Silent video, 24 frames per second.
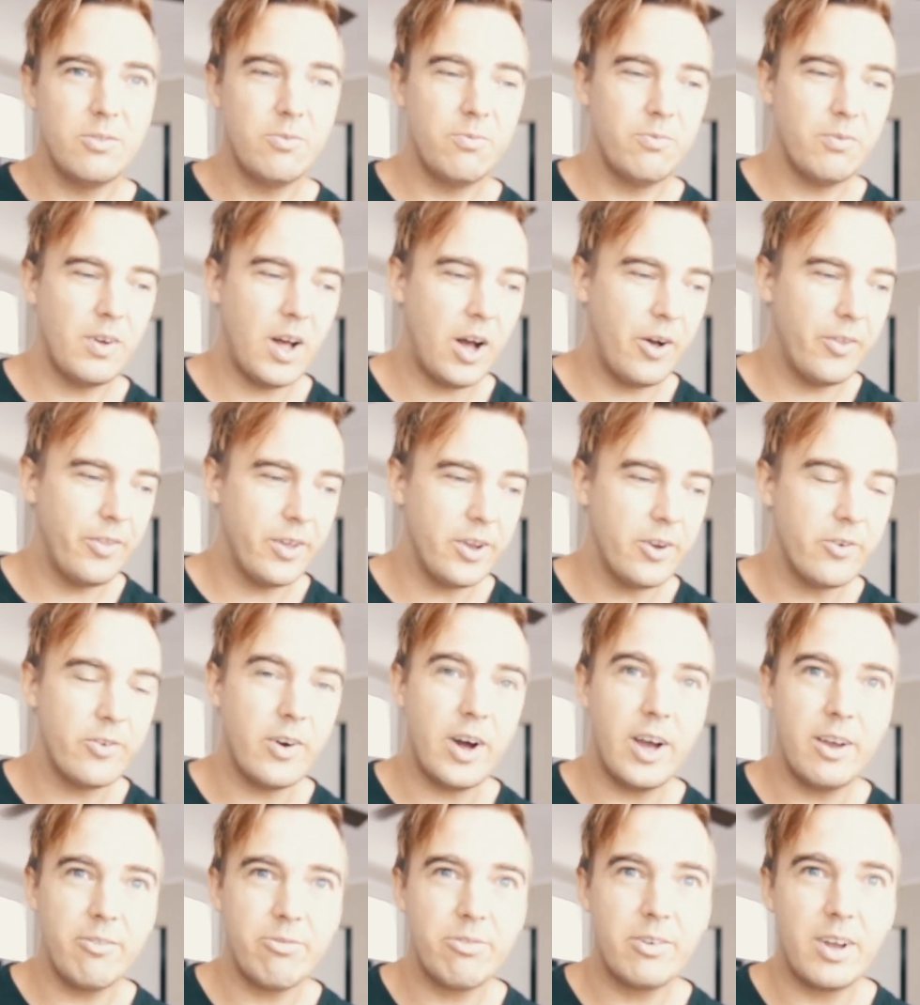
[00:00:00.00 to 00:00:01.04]
how they
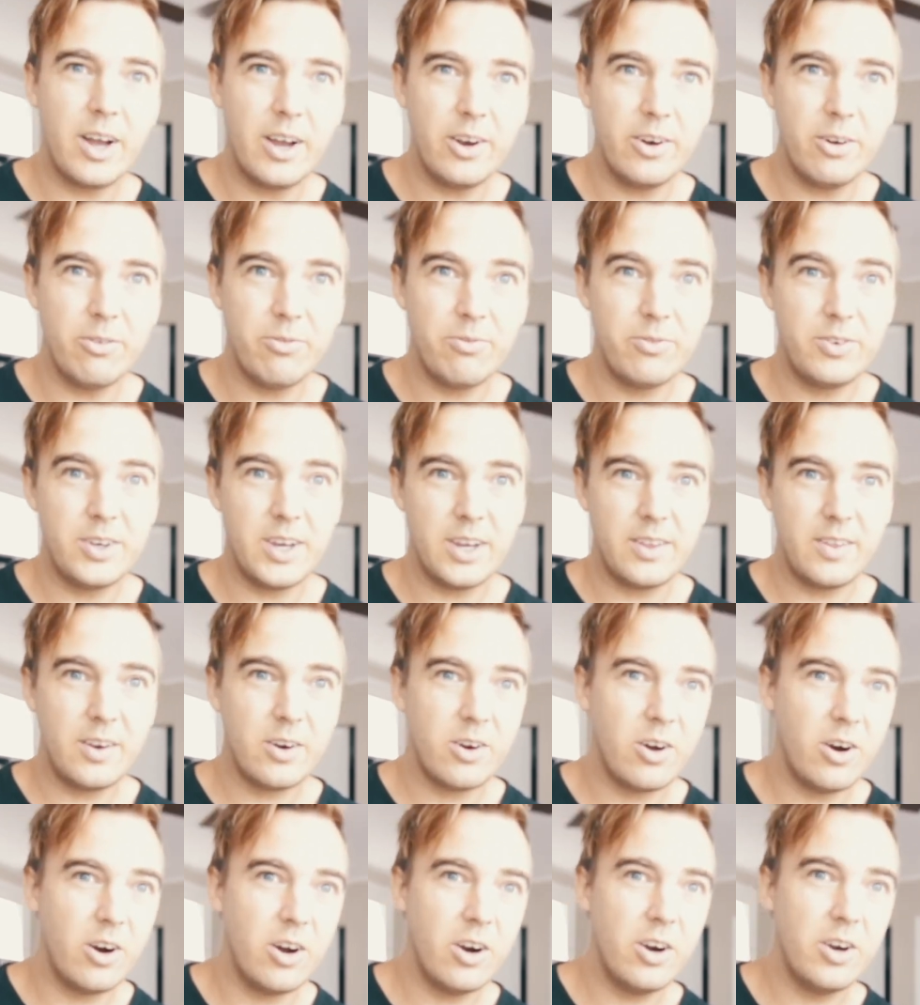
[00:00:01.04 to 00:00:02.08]
arrive, kind of check their
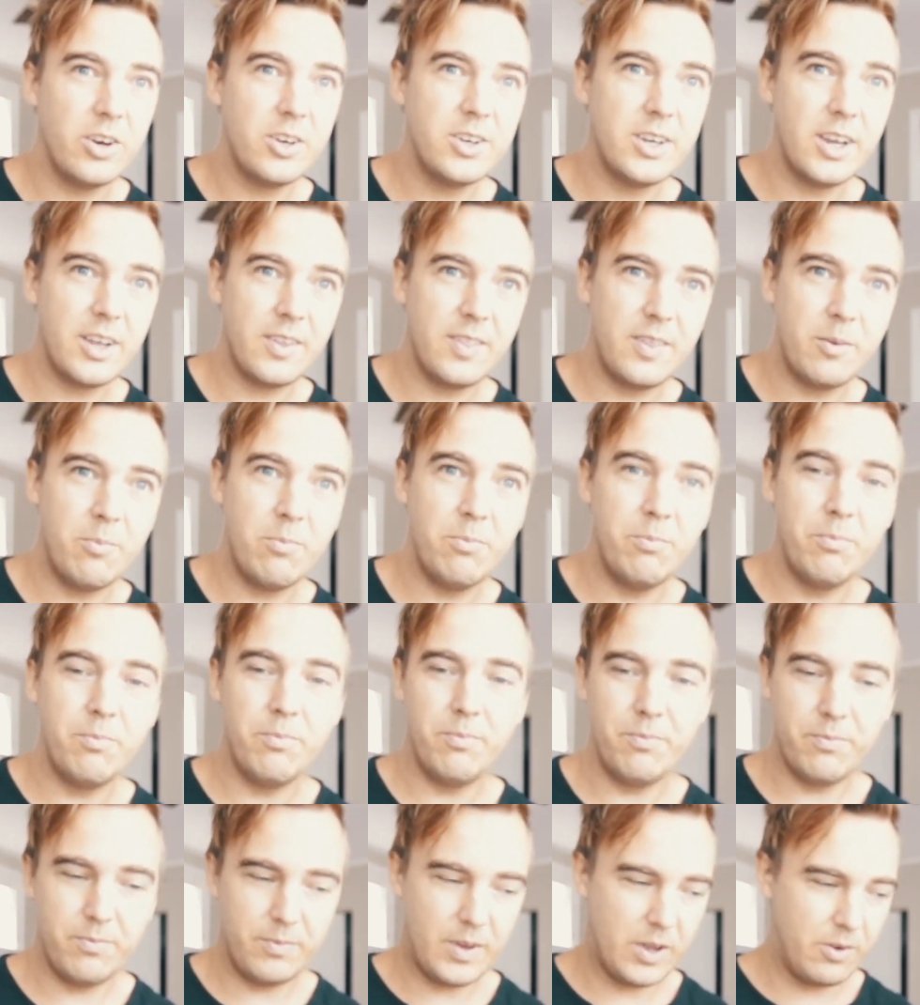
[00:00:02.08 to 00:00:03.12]
car, check them
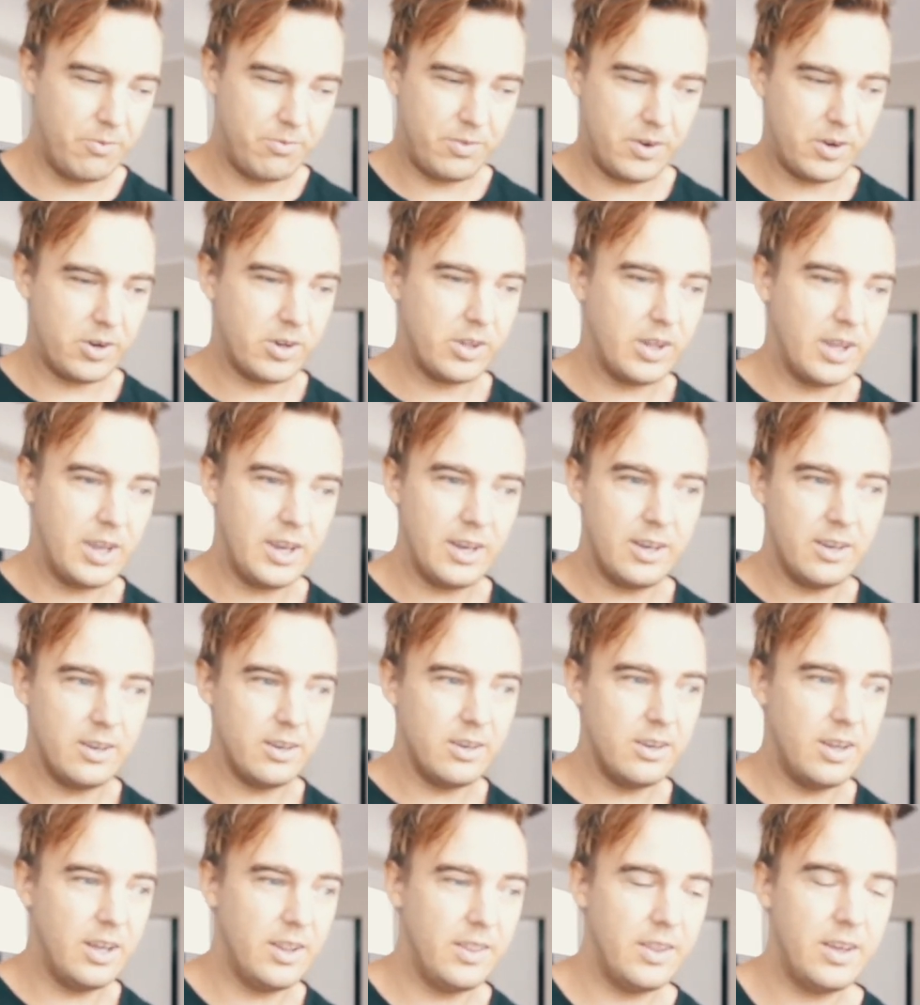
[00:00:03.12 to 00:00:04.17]
if they're
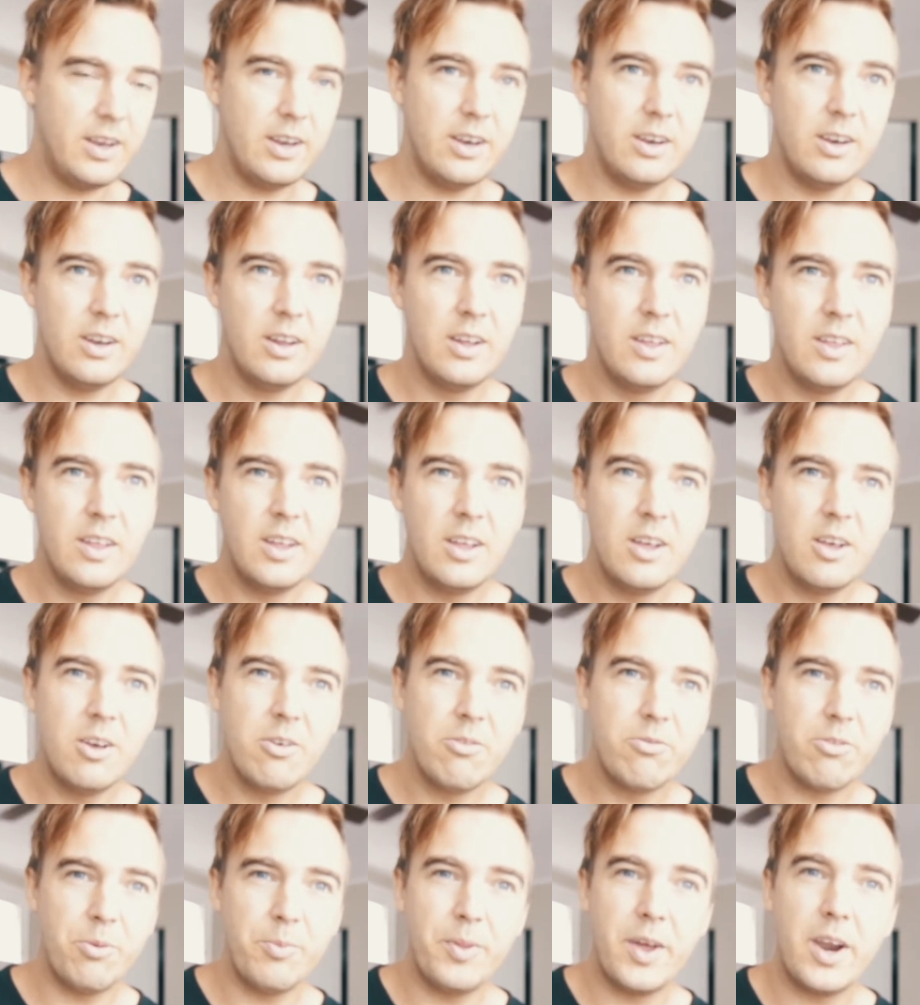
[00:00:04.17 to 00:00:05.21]
clean, and then
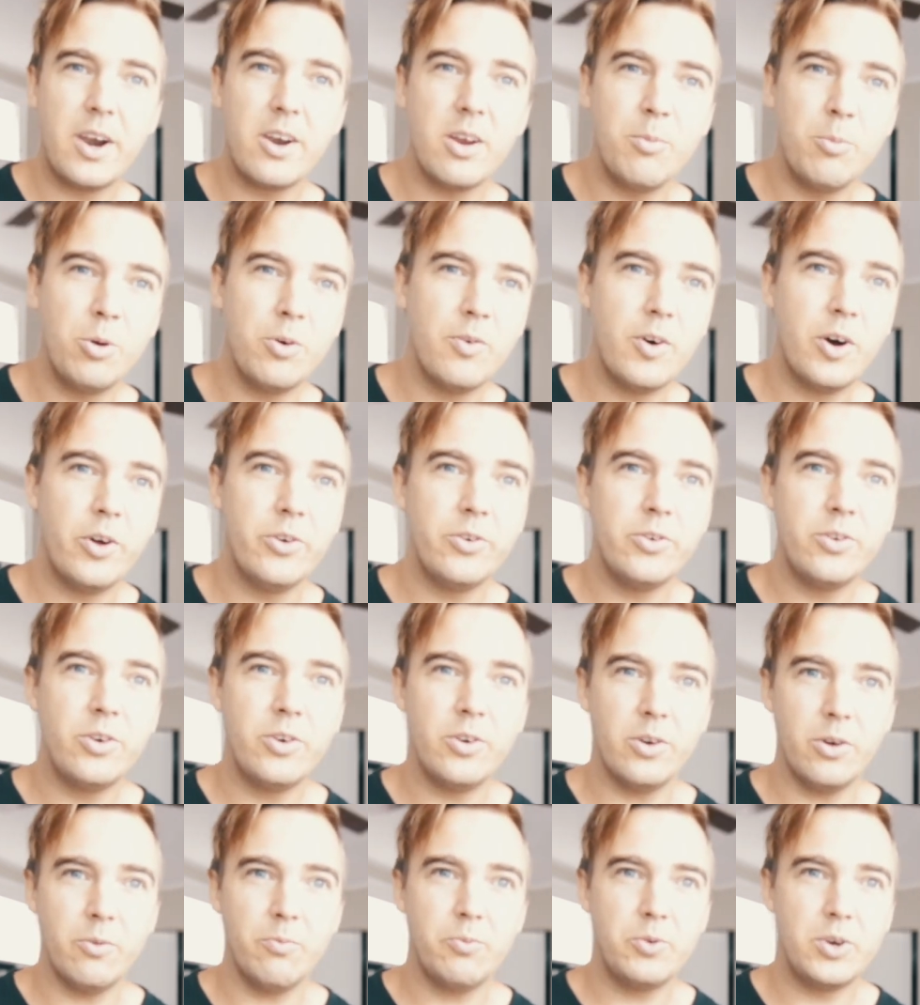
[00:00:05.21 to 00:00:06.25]
from there you move on
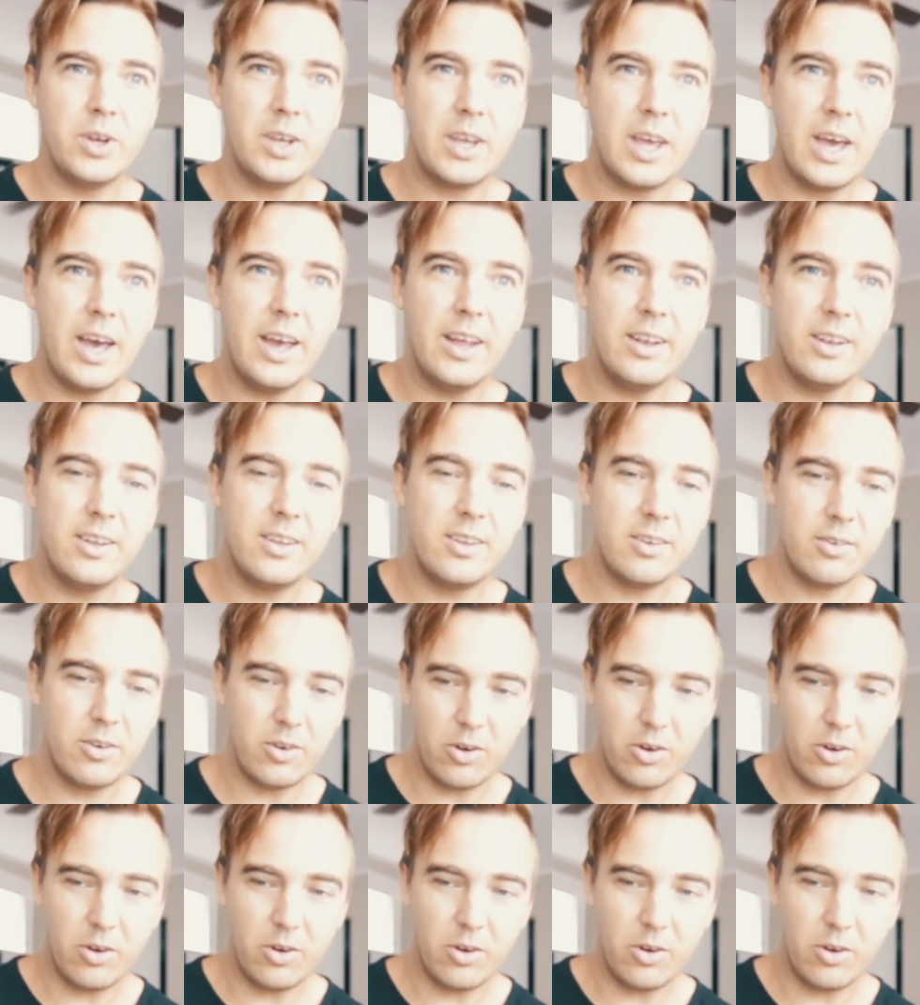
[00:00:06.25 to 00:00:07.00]
to shake hands.